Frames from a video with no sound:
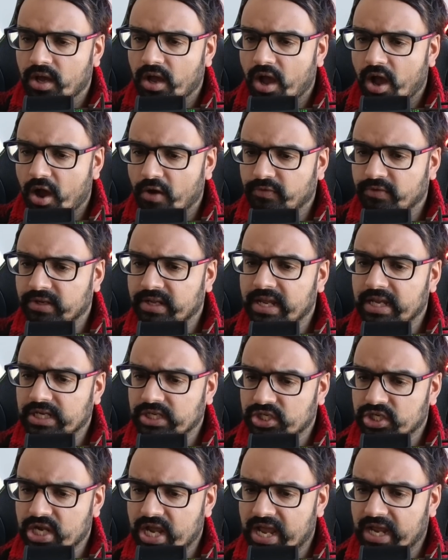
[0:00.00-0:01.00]
after getting
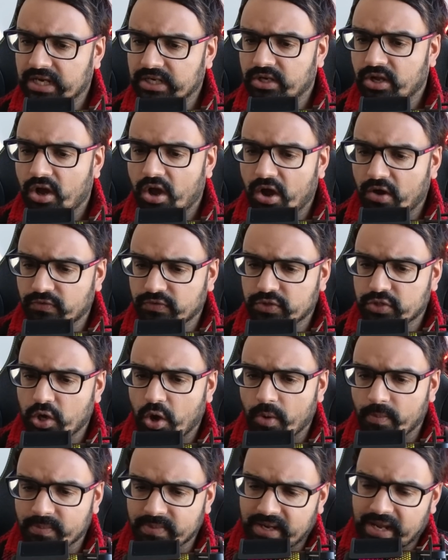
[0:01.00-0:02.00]
shagged of
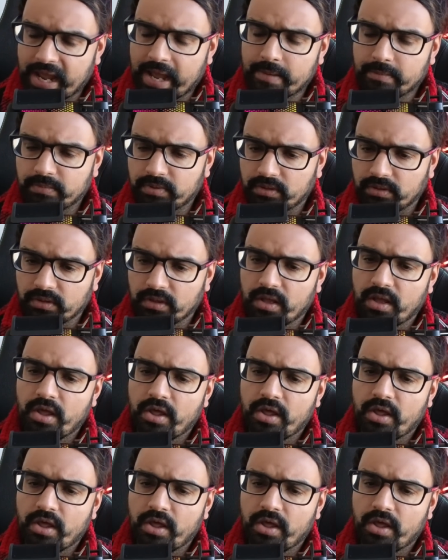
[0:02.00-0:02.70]
Tom Campbell?